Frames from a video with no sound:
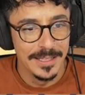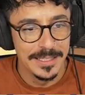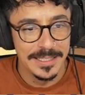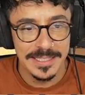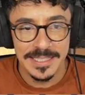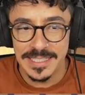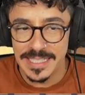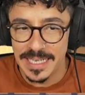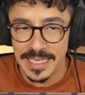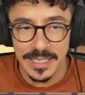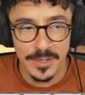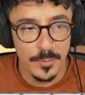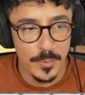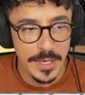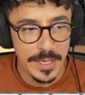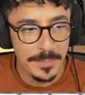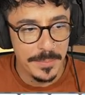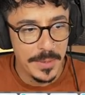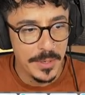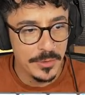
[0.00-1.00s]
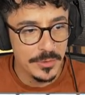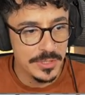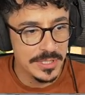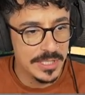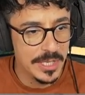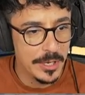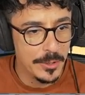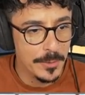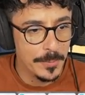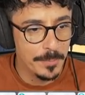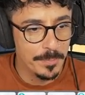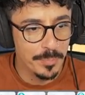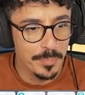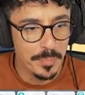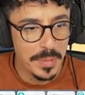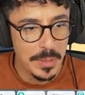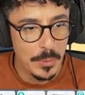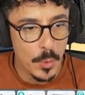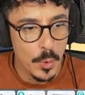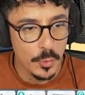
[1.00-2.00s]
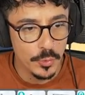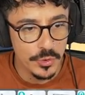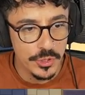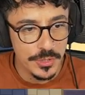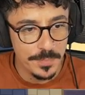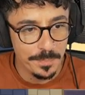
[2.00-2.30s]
Still in a weird mood, so be warned.